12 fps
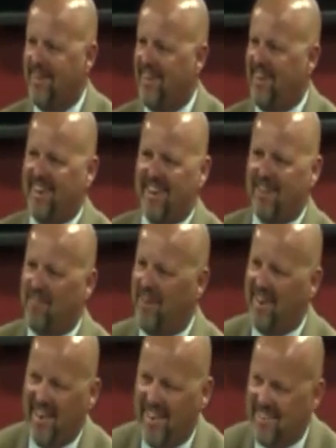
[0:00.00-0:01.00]
It never
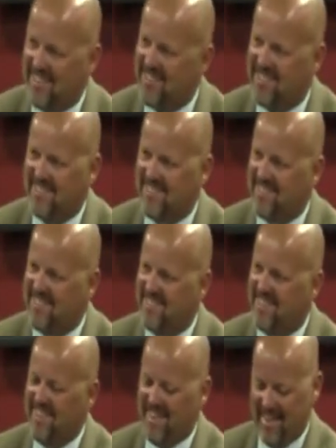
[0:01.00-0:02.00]
aches.
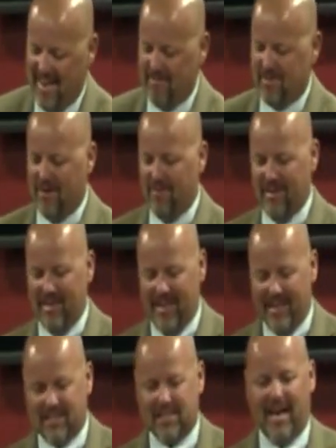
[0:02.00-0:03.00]
I'm talking
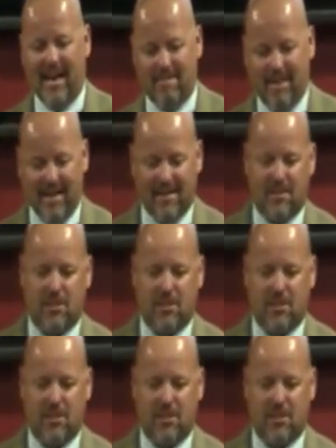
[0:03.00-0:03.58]
the inside man, the